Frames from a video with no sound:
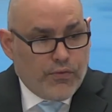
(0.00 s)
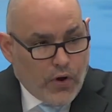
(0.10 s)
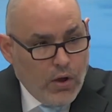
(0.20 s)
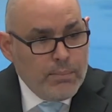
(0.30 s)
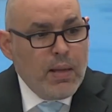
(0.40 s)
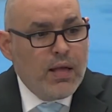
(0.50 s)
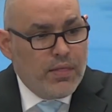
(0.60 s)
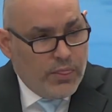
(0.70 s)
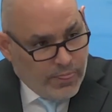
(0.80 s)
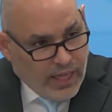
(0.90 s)
from
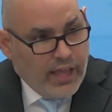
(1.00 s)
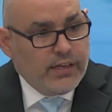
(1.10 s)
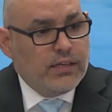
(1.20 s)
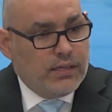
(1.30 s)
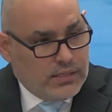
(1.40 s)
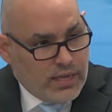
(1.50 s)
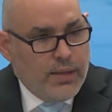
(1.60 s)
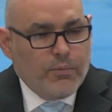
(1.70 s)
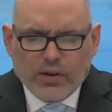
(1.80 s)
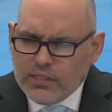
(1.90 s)
that
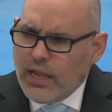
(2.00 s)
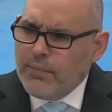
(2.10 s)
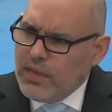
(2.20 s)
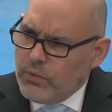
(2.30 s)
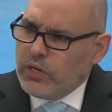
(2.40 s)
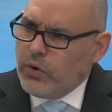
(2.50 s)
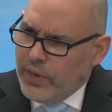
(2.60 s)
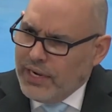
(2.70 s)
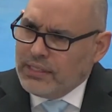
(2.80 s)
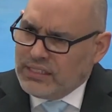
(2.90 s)
time. What does that mean when
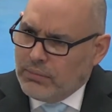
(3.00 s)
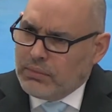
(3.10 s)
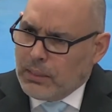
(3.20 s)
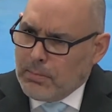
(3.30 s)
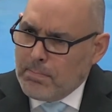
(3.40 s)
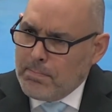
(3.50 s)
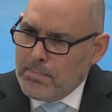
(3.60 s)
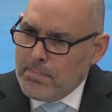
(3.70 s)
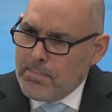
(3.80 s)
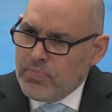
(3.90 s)
you're reading something?
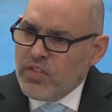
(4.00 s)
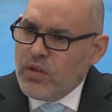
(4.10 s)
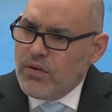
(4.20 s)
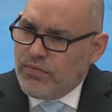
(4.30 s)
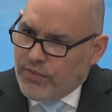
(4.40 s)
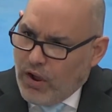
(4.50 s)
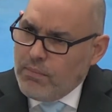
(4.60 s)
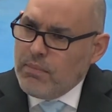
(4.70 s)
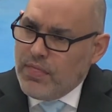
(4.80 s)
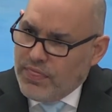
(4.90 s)

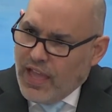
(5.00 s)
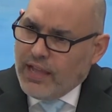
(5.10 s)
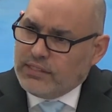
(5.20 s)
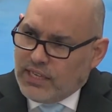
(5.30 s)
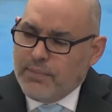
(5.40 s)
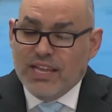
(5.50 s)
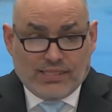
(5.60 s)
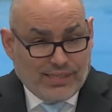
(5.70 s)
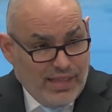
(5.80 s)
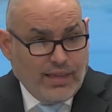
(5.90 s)
From that time.
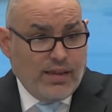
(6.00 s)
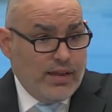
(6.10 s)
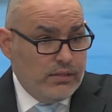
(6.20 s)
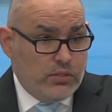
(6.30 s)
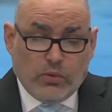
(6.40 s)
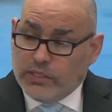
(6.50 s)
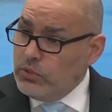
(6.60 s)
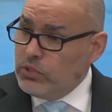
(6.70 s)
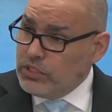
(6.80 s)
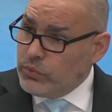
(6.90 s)
It's linking it to
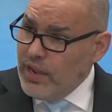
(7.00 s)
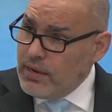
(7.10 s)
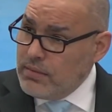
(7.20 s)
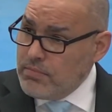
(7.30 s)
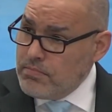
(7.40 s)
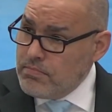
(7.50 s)
what you just read.